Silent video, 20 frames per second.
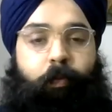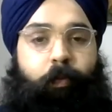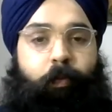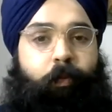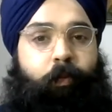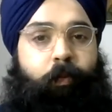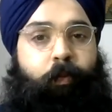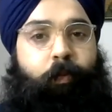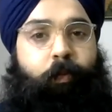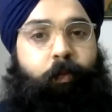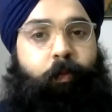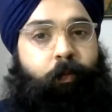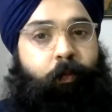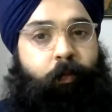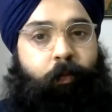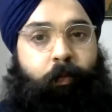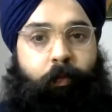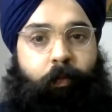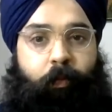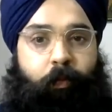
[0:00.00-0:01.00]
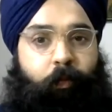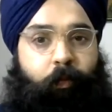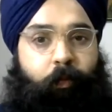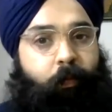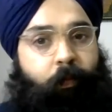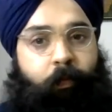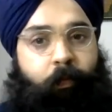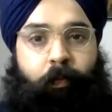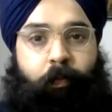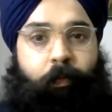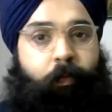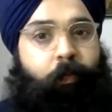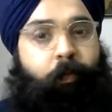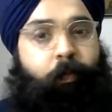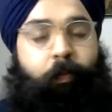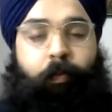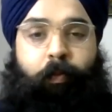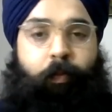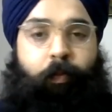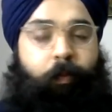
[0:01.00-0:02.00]

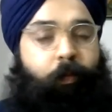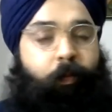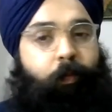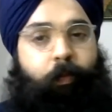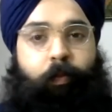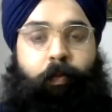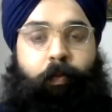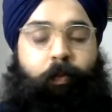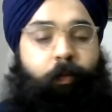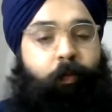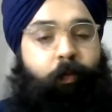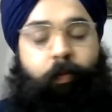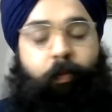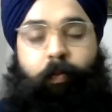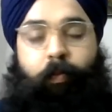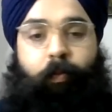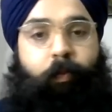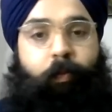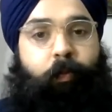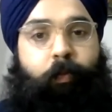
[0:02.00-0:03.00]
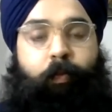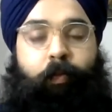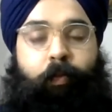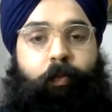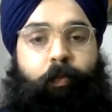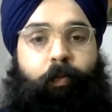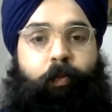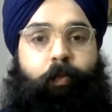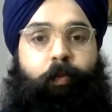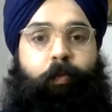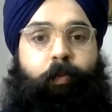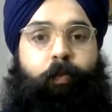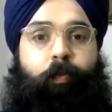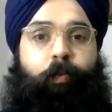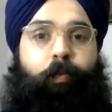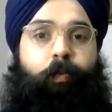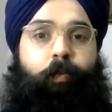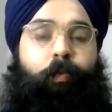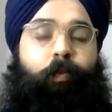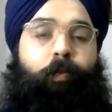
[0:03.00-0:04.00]

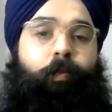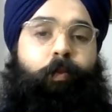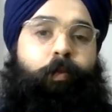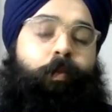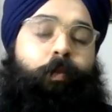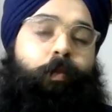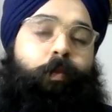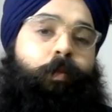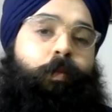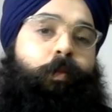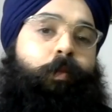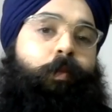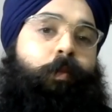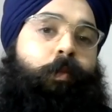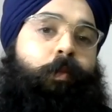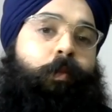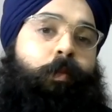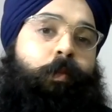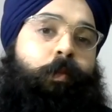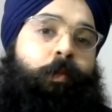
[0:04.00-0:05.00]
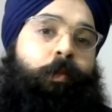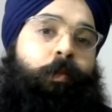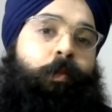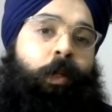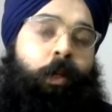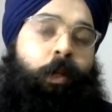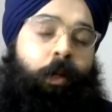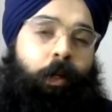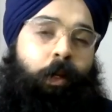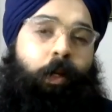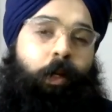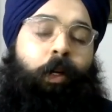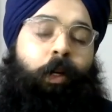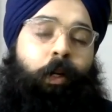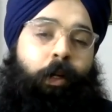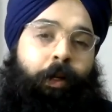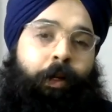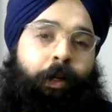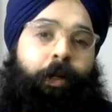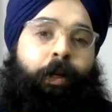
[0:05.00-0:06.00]

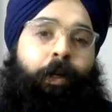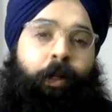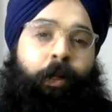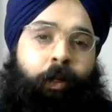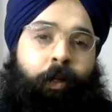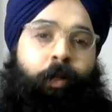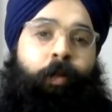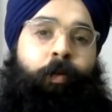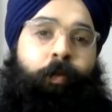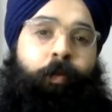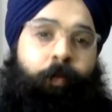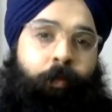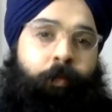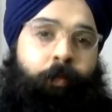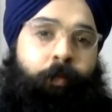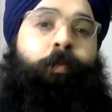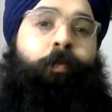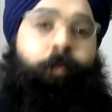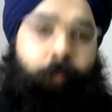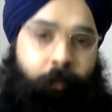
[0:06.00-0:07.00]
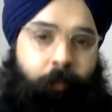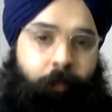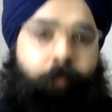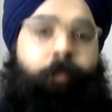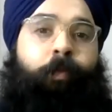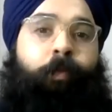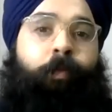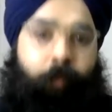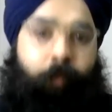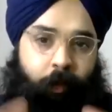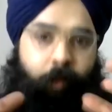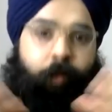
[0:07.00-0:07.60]
[no speech]